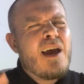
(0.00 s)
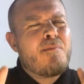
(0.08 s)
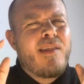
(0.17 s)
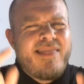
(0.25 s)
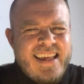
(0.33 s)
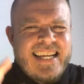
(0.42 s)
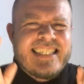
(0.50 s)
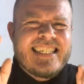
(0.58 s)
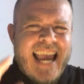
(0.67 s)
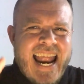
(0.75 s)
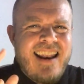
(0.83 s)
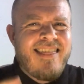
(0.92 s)
but these
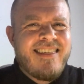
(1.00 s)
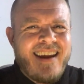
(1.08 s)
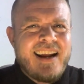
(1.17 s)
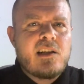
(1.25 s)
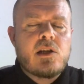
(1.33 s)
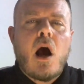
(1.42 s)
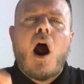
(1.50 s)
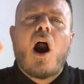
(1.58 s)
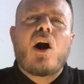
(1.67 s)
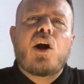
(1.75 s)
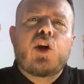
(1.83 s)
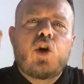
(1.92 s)
10 things
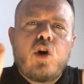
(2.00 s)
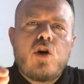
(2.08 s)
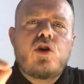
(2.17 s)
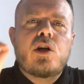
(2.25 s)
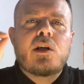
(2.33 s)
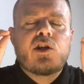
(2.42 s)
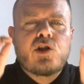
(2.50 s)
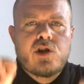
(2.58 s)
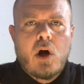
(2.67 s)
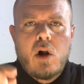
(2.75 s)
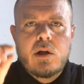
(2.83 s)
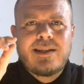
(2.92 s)
are a good
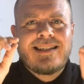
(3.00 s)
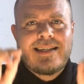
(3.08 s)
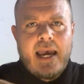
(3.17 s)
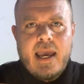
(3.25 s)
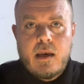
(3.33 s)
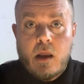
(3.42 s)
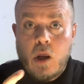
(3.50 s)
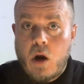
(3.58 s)
solid 10.